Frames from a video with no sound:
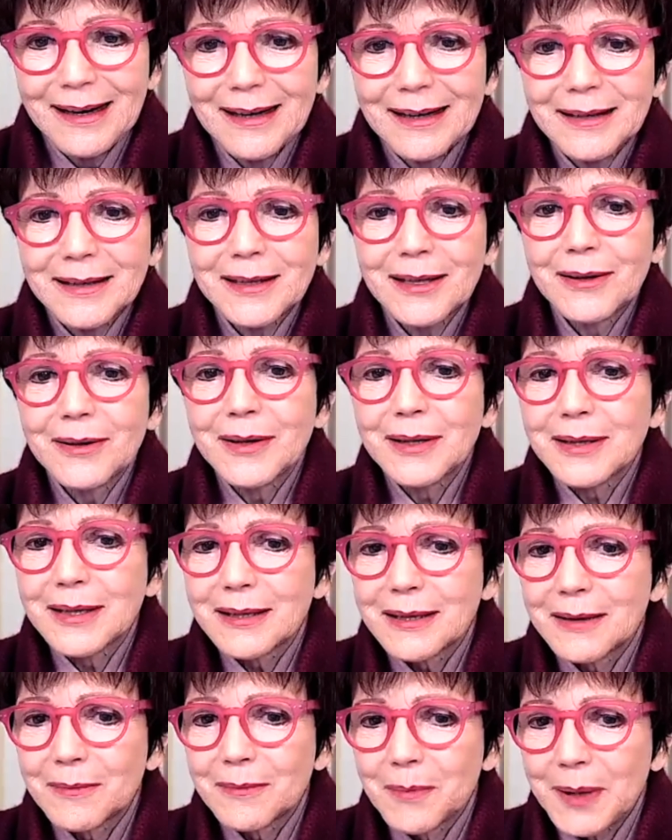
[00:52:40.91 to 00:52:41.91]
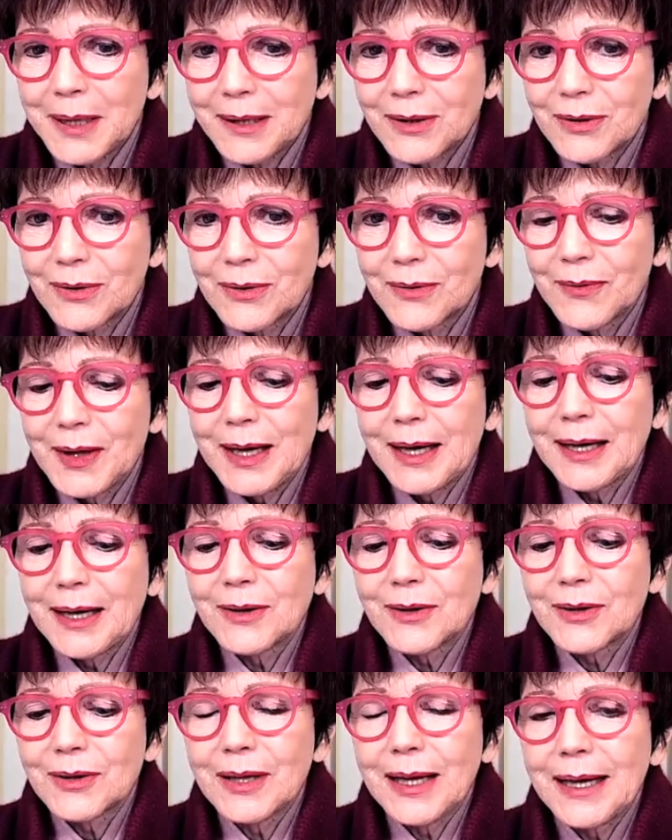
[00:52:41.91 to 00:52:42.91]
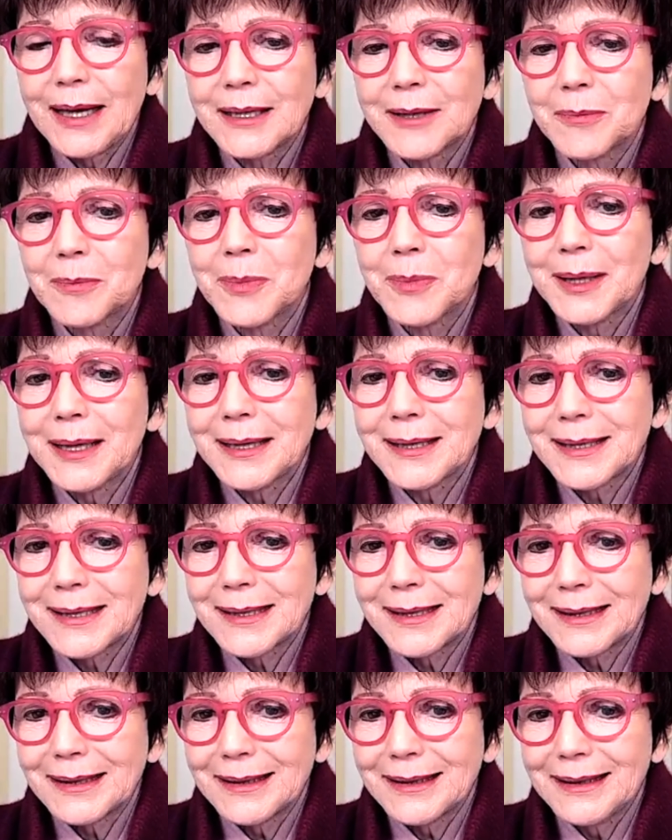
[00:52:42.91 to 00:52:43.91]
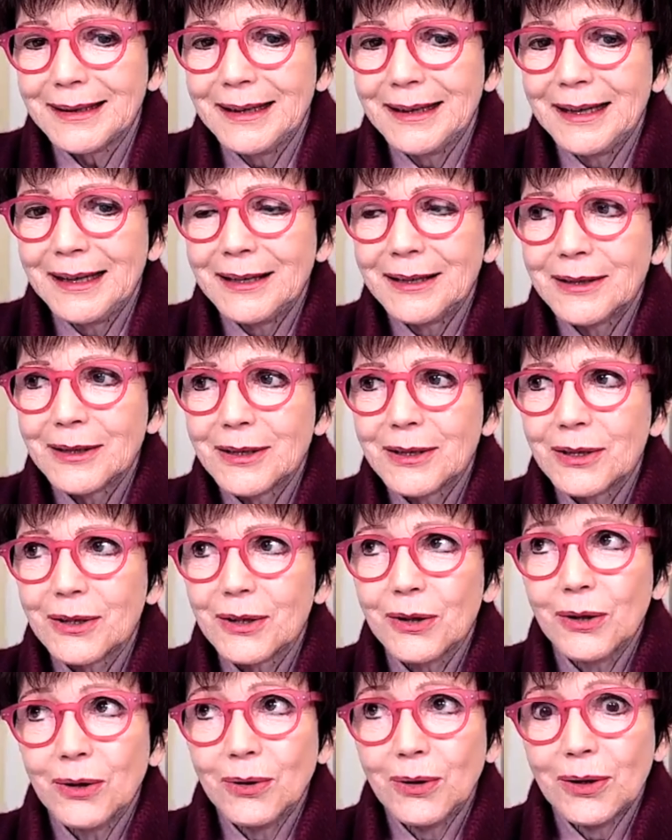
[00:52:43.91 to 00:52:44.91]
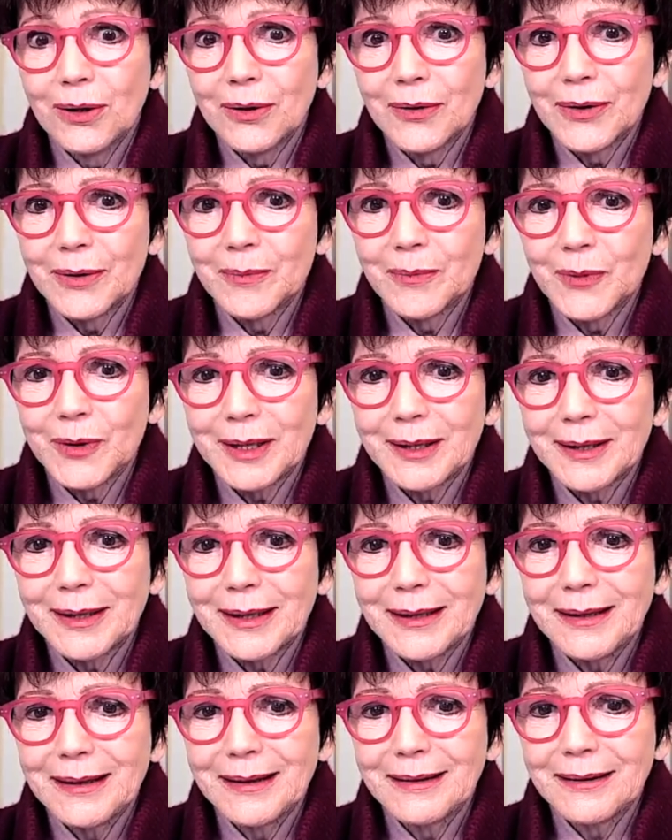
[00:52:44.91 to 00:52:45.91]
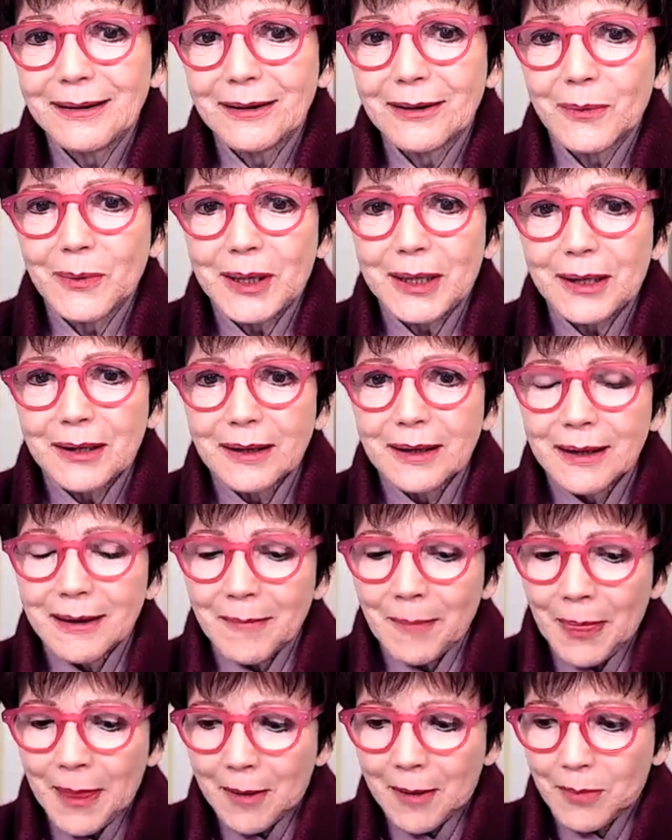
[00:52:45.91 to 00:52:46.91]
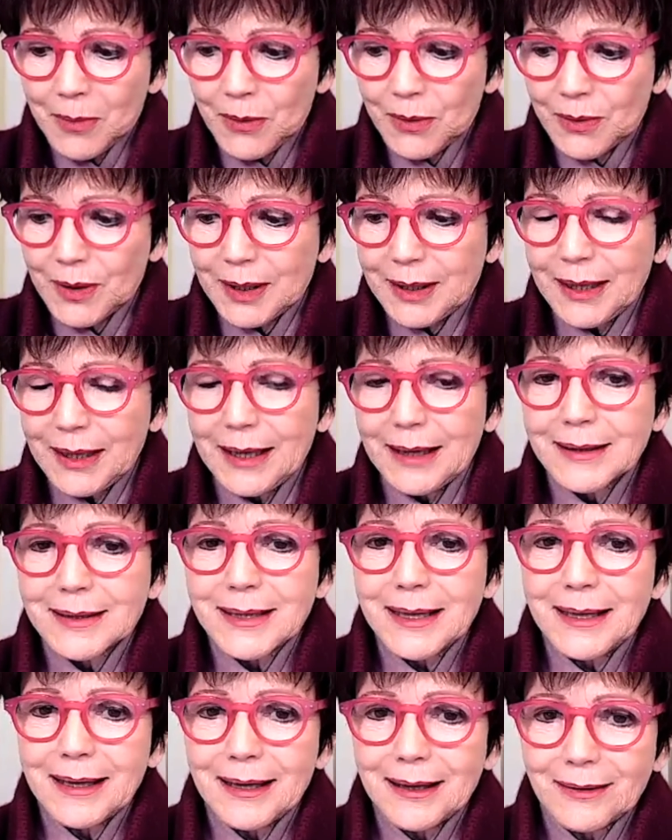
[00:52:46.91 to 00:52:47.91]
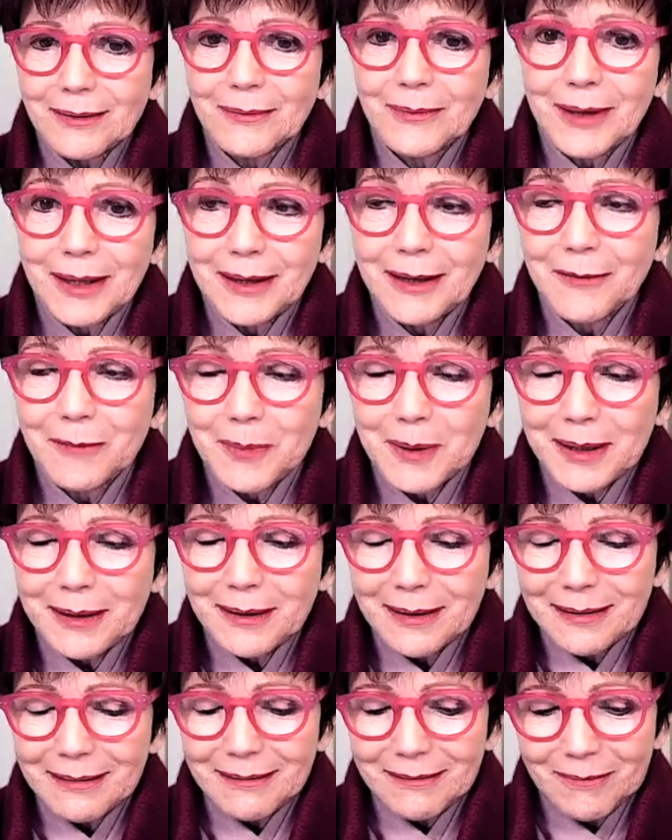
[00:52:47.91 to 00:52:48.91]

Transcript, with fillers: So there's a picture of the angel and a blessing to call on them, really. You know, we can put the cards out when they've been